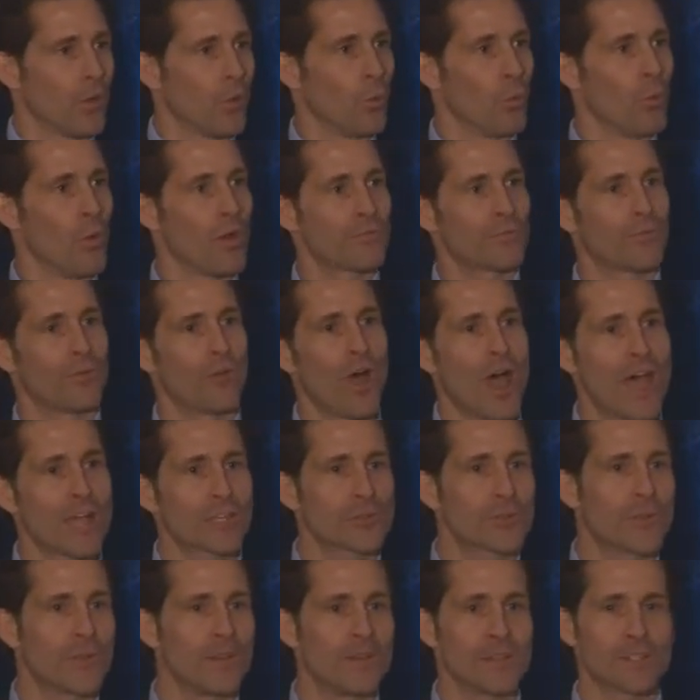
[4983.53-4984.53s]
What
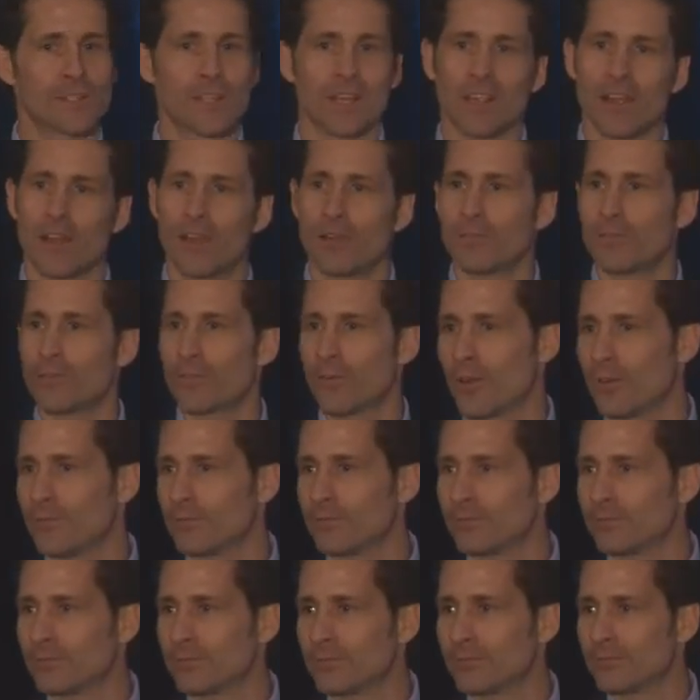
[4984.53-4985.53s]
philosophy does it come
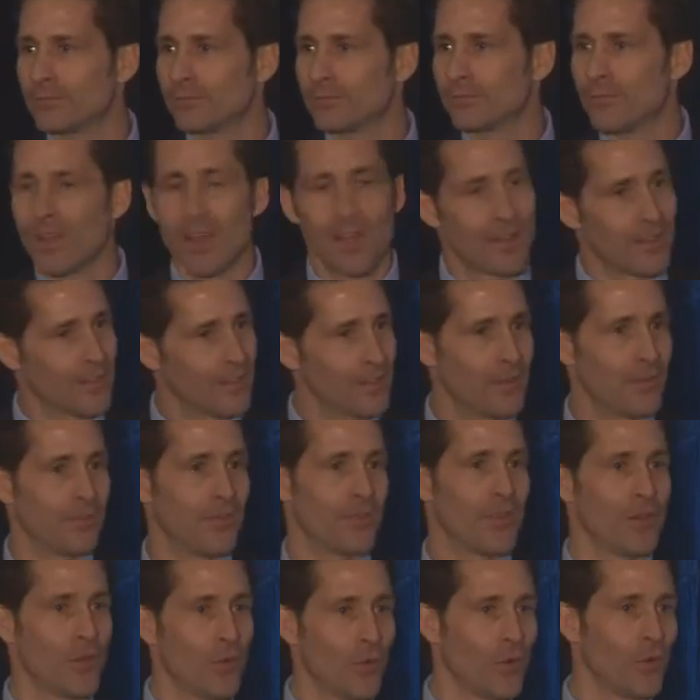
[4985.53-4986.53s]
from?
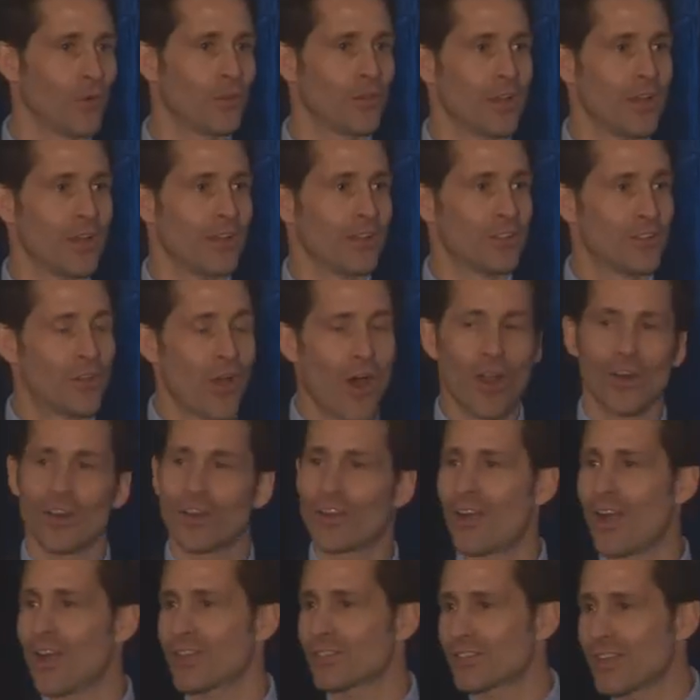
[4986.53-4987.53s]
The old dollar
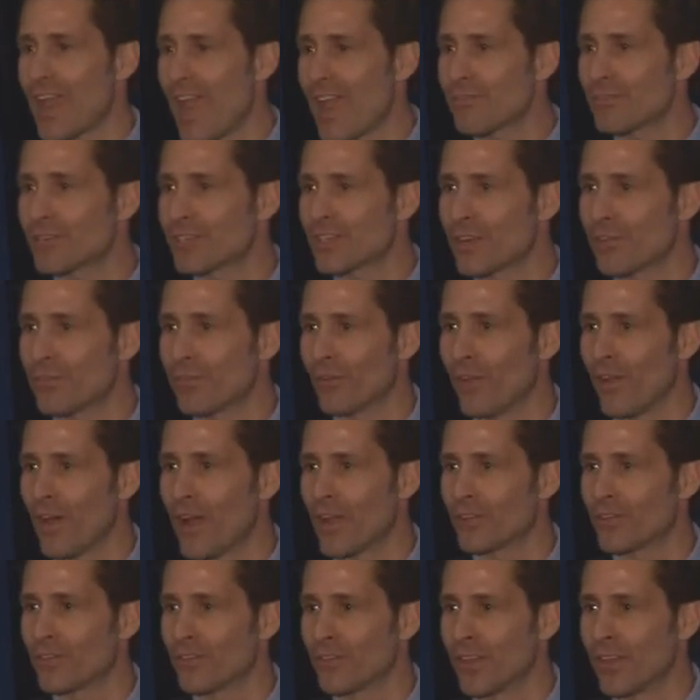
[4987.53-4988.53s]
cost averaging
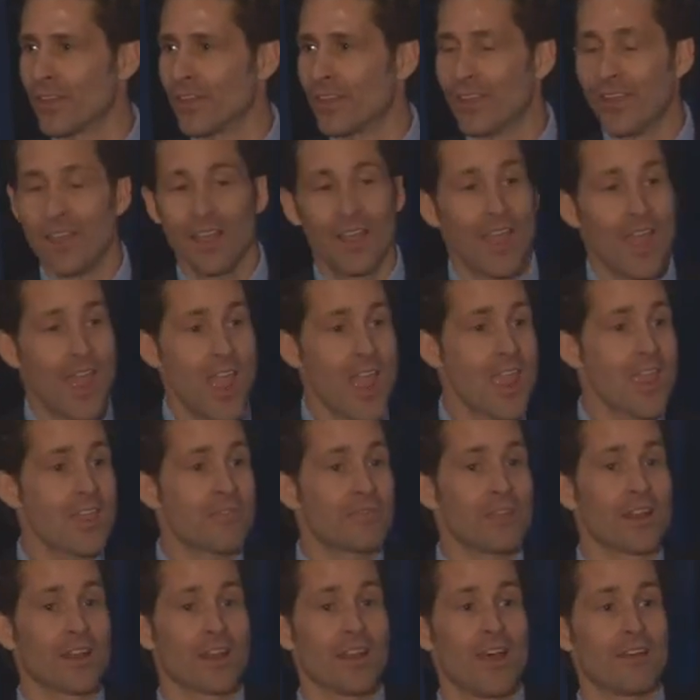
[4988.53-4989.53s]
philosophy. Hey,
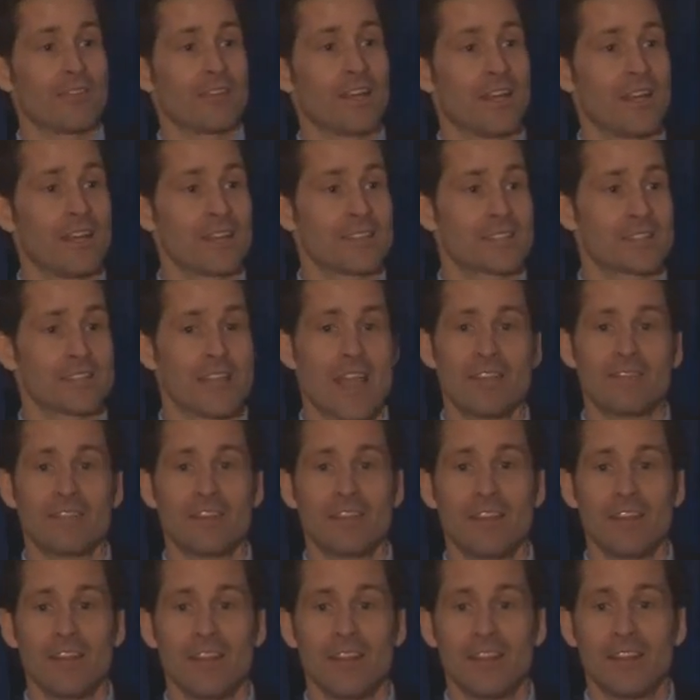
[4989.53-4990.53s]
if you loved it at
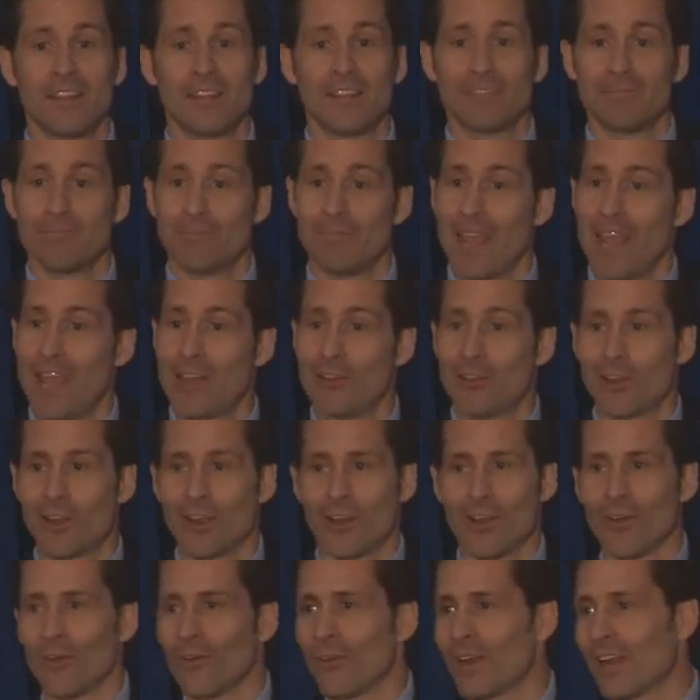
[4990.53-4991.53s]
70, man, you're
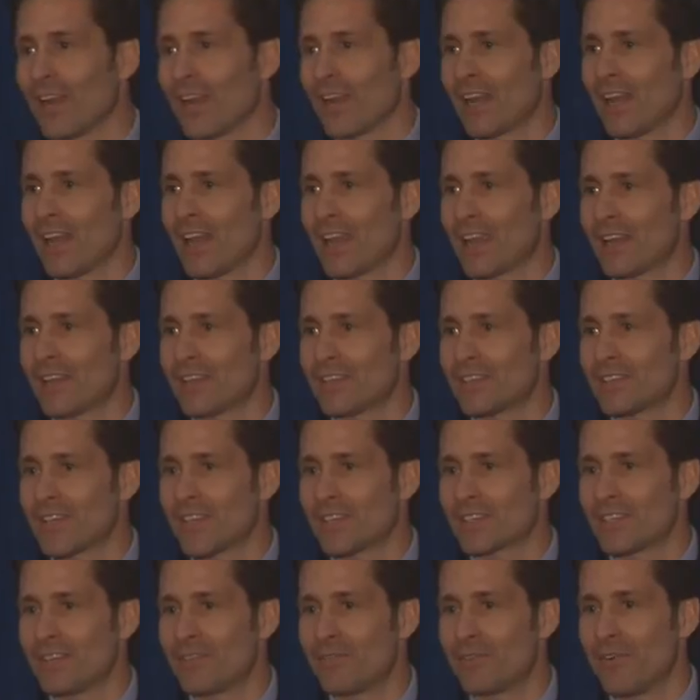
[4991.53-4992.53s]
going to really like it at
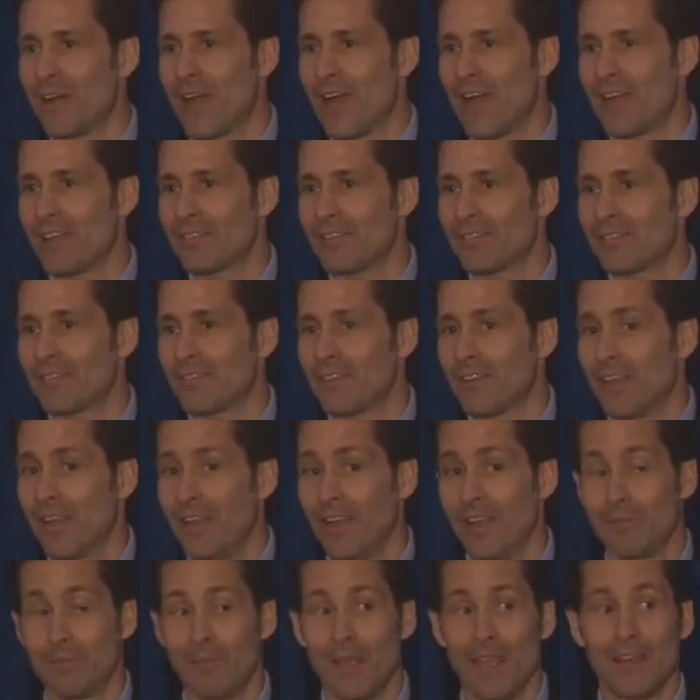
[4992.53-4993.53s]
65.
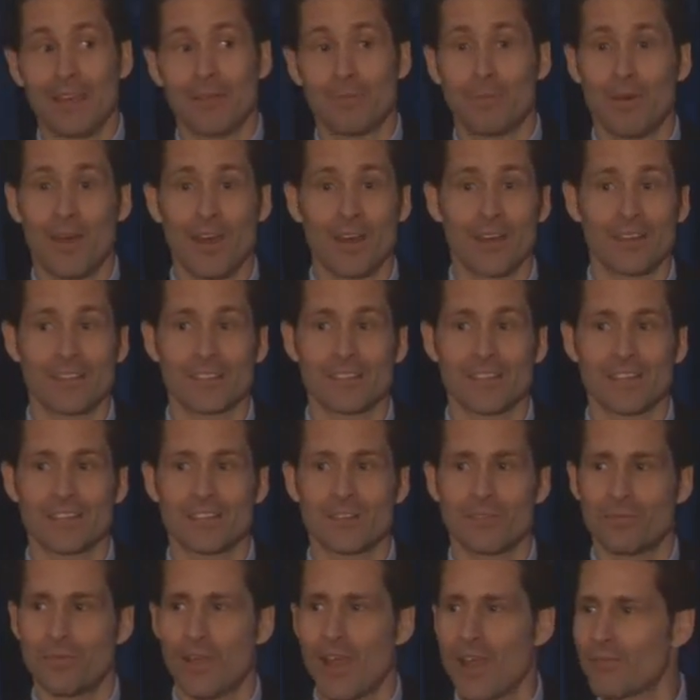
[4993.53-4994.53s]
Hey, man, you bought it at
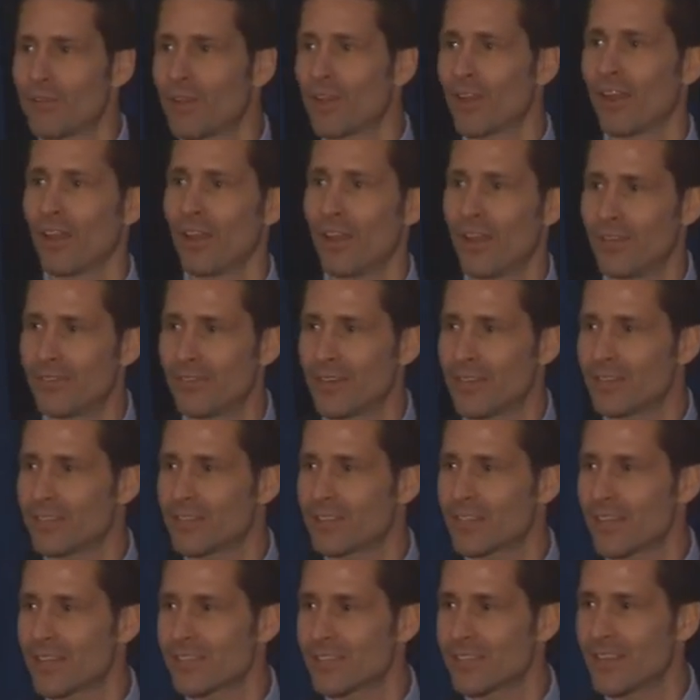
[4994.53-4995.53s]
65, you're going to love it at
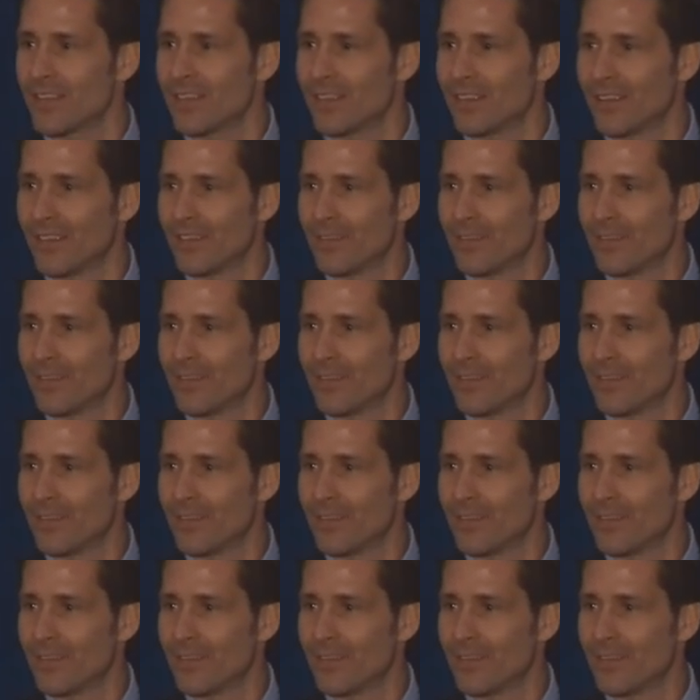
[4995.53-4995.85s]
60.